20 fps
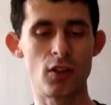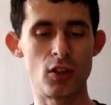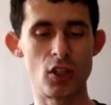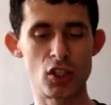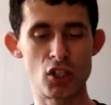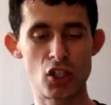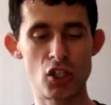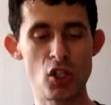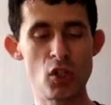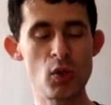the
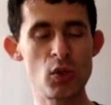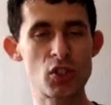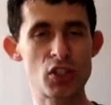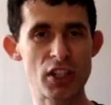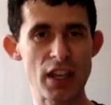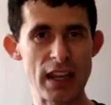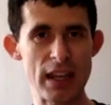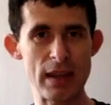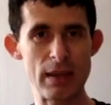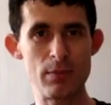shoe
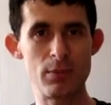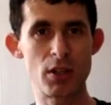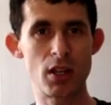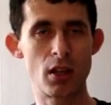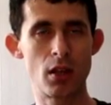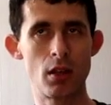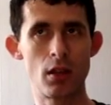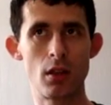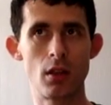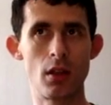seemed
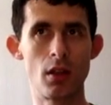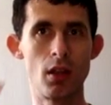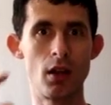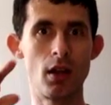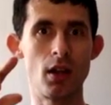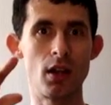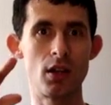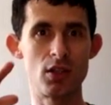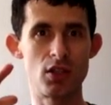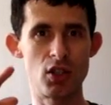
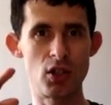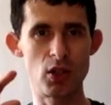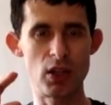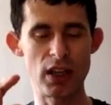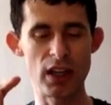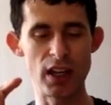to